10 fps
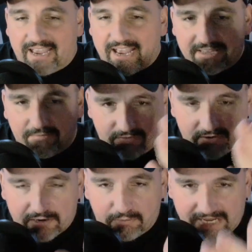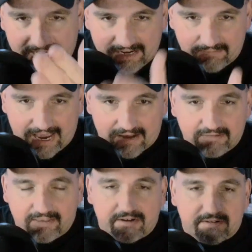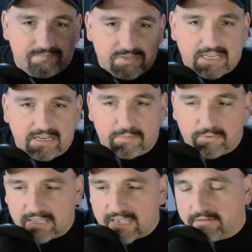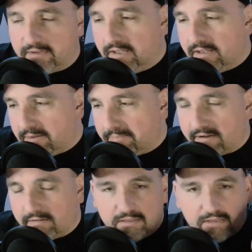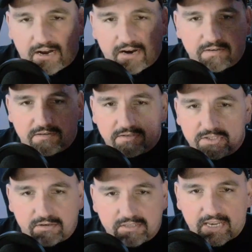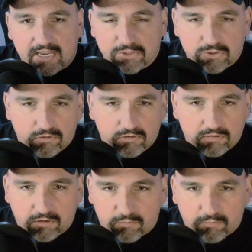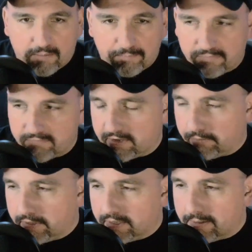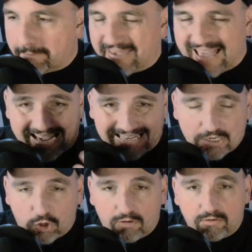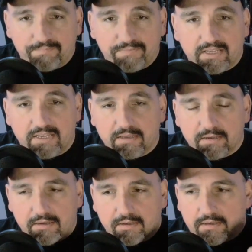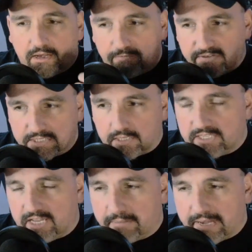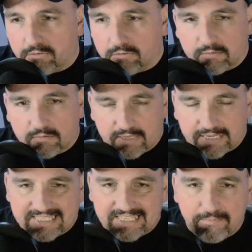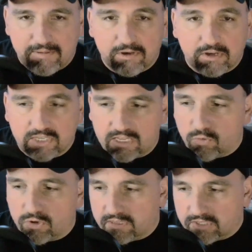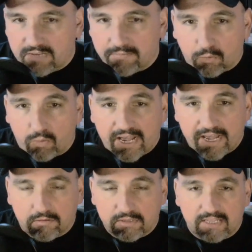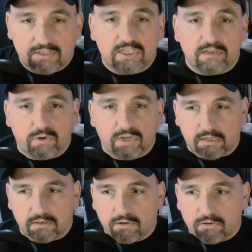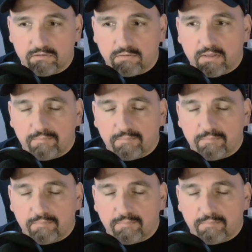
They had to figure out a way to get him out of there to get him to break out. And apparently, the doctor Sartain was all, uh, you know, behind it all. He helped facilitate Michael escaping because he wanted to see him in the wild and see what he could do.